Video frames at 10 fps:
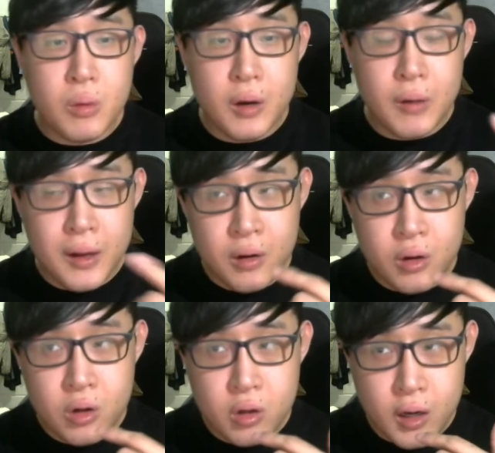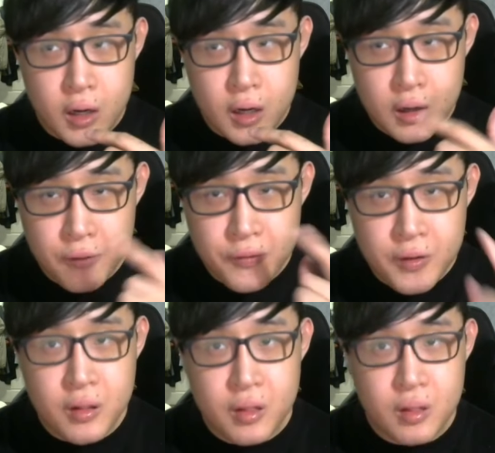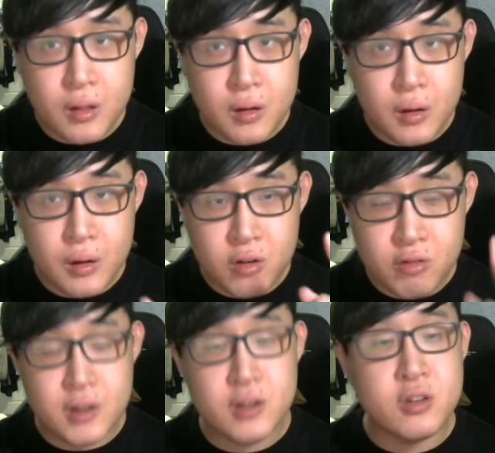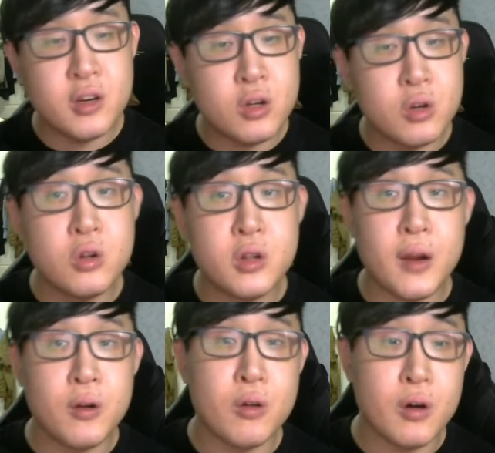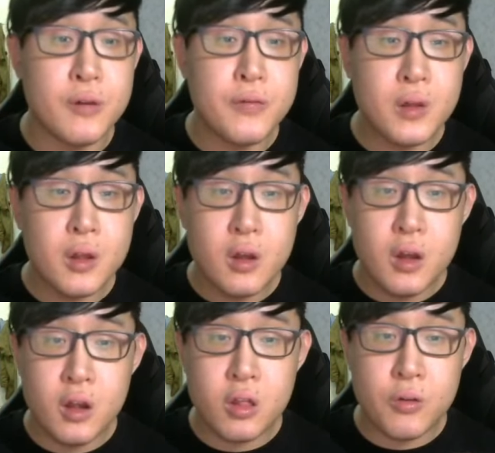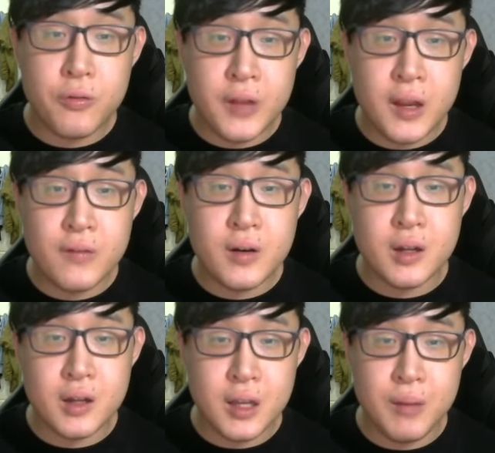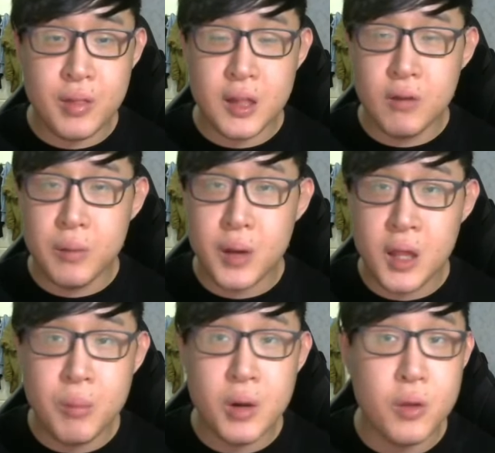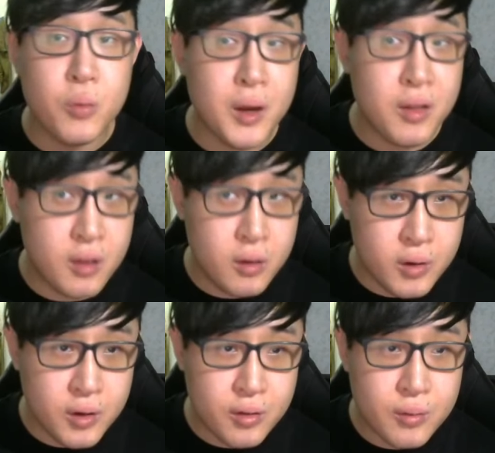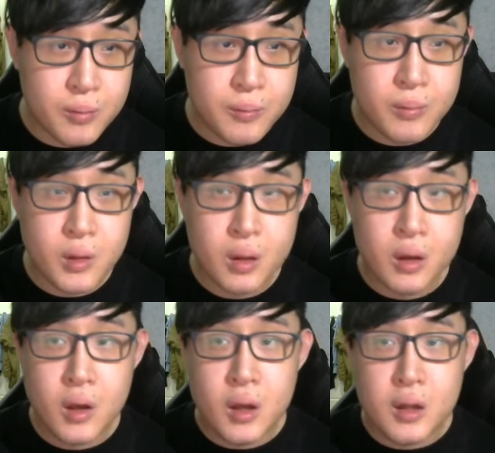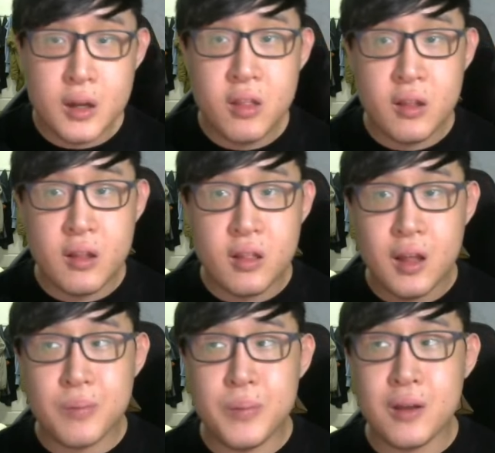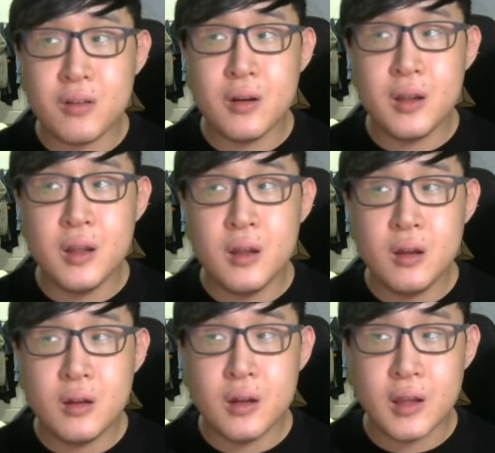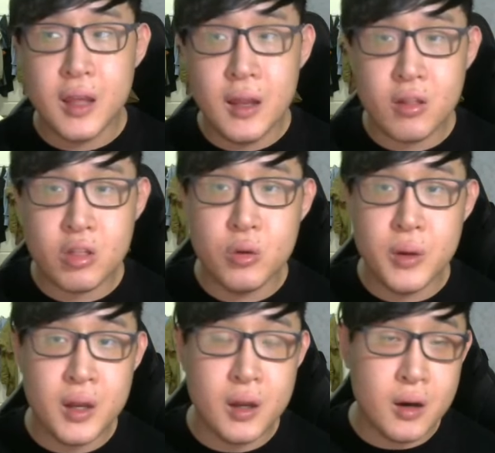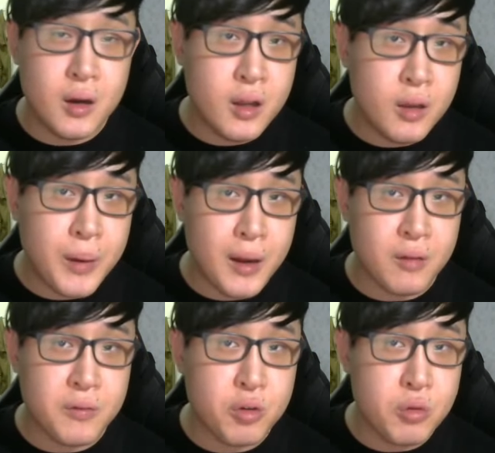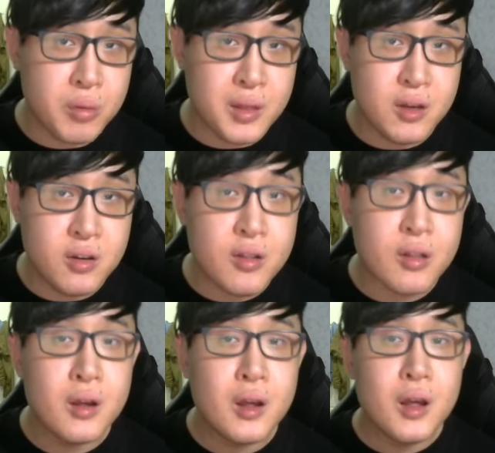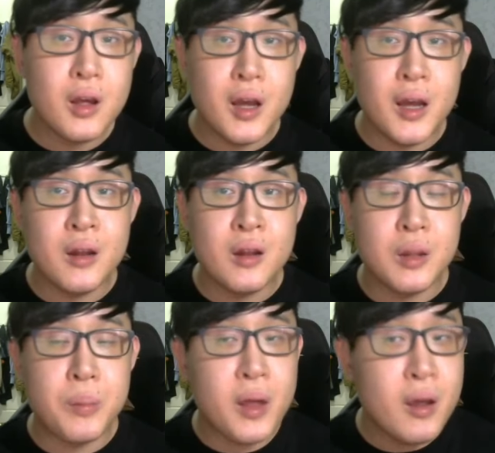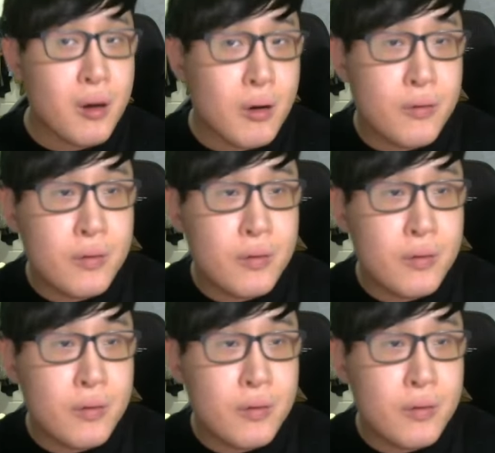And the first strategy to take note of is to favor the teams that will play more than one series. This is especially the case during the earlier parts of the group stages and the playoffs.